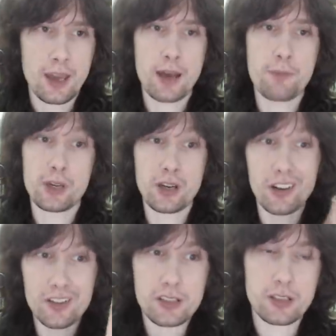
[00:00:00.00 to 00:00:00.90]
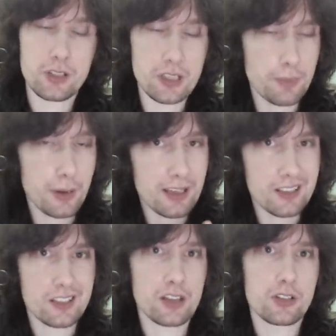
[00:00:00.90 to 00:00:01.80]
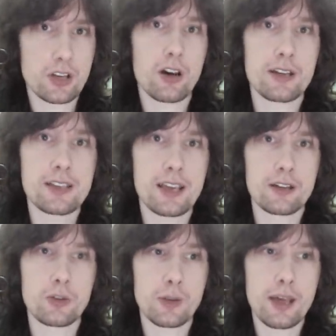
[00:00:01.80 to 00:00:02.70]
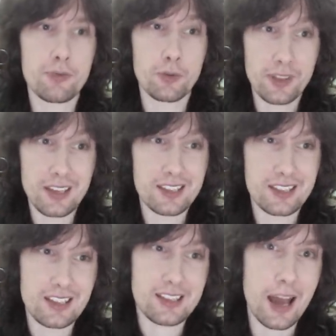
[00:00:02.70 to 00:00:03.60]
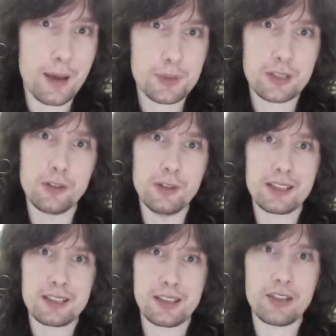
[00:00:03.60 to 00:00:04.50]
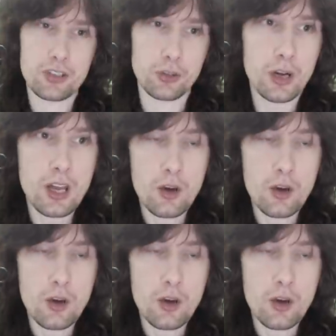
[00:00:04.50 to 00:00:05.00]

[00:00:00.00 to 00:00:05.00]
And because she's playing at such a high technical level, this is absolutely essential.